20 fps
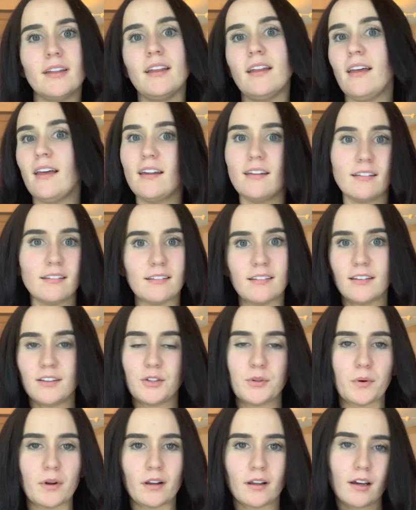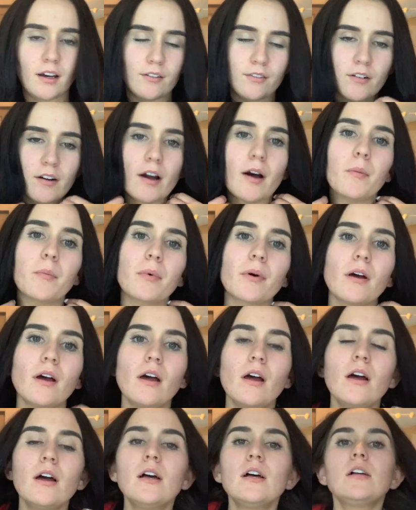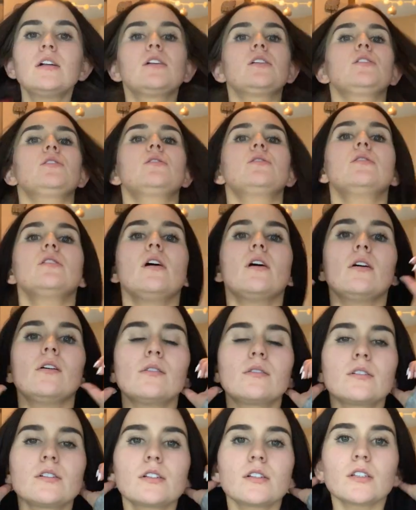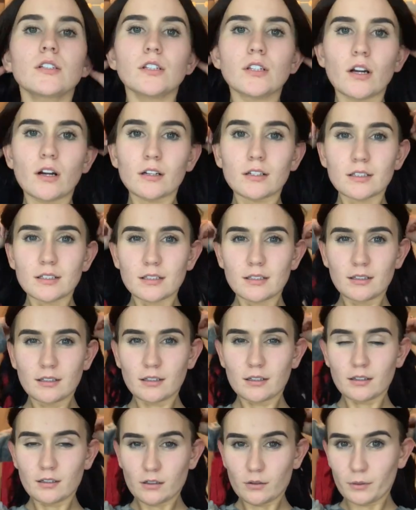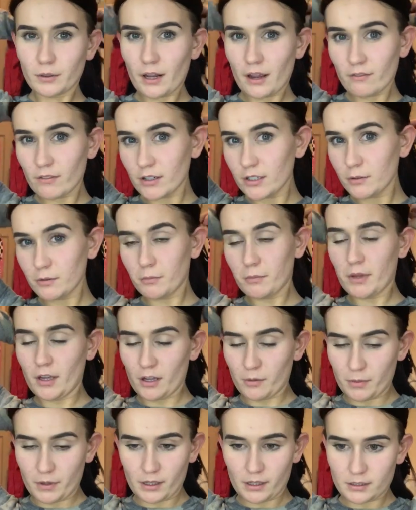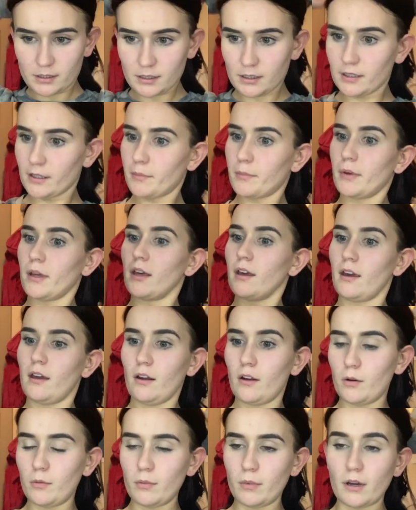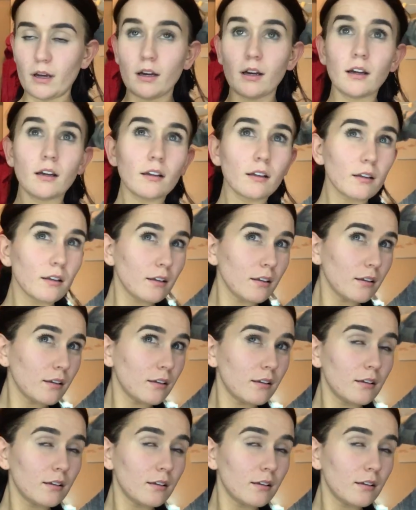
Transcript: anything that you want to cover up. So to start, whenever I do my makeup, I like to clip my hair back.